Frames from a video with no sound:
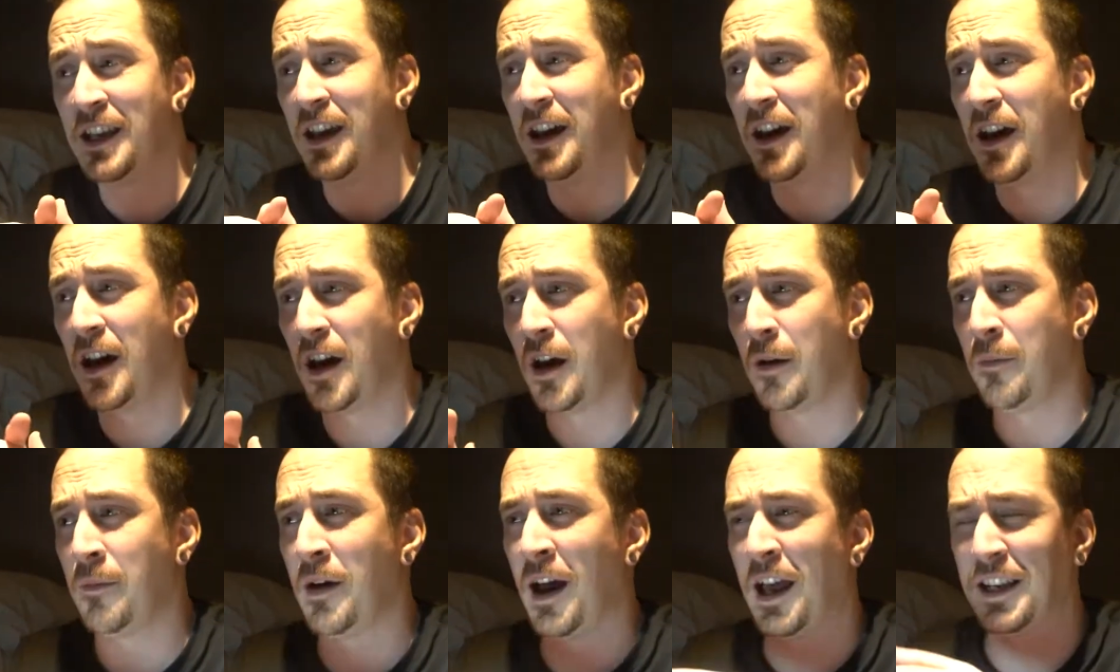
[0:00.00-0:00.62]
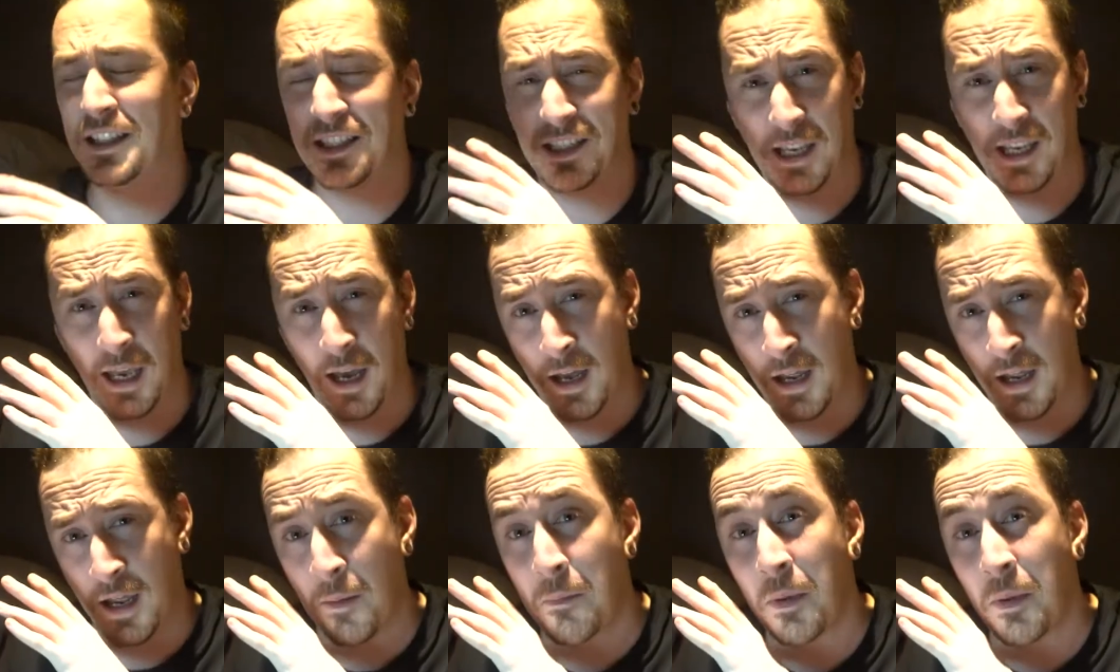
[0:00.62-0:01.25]
I had to
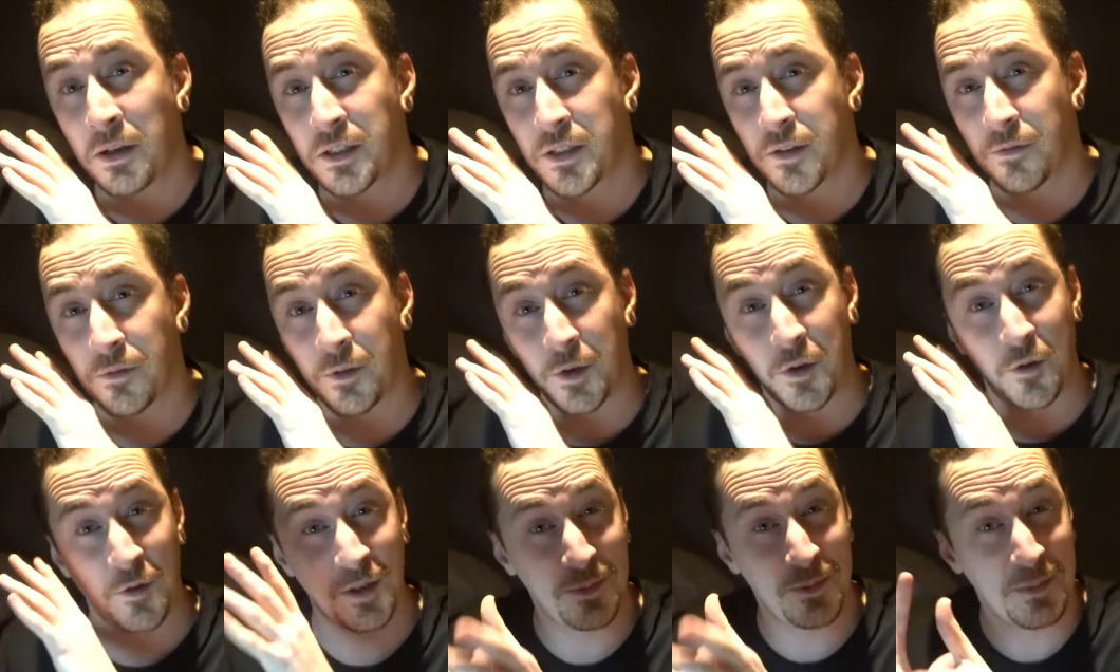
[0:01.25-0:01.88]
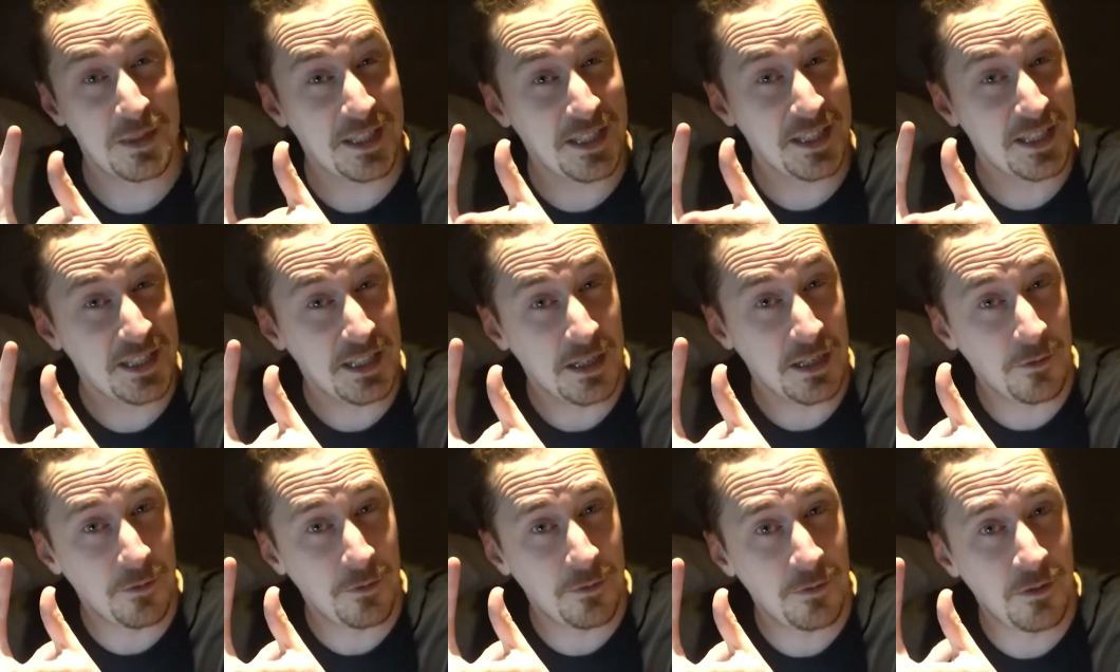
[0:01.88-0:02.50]
cut a bunch of the Christmassy
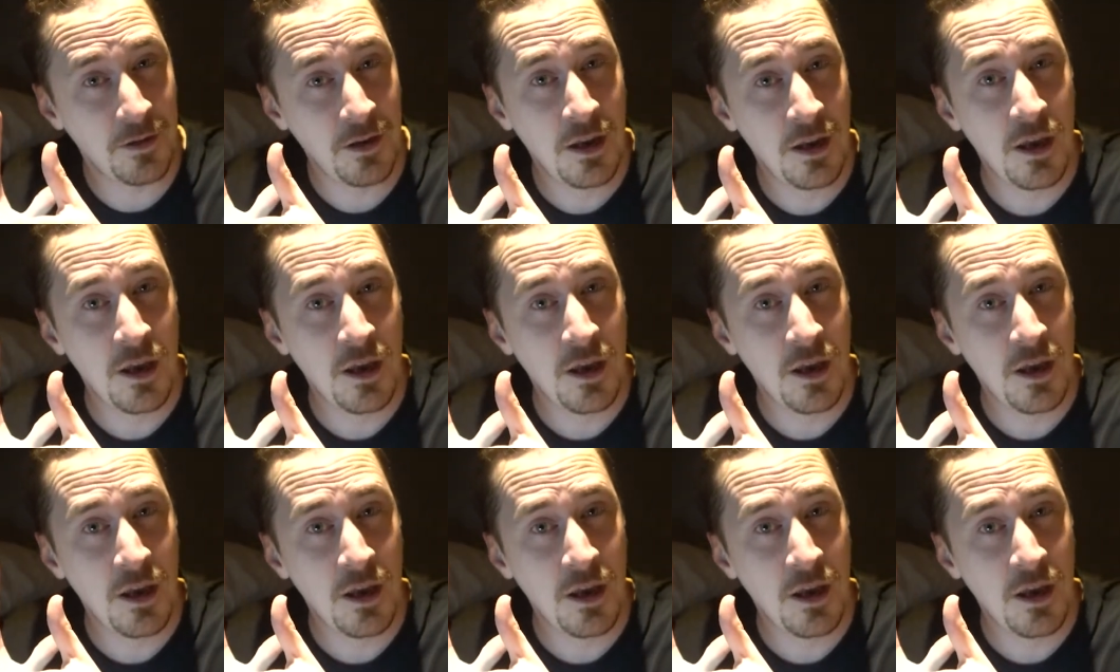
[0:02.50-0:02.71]
stuff,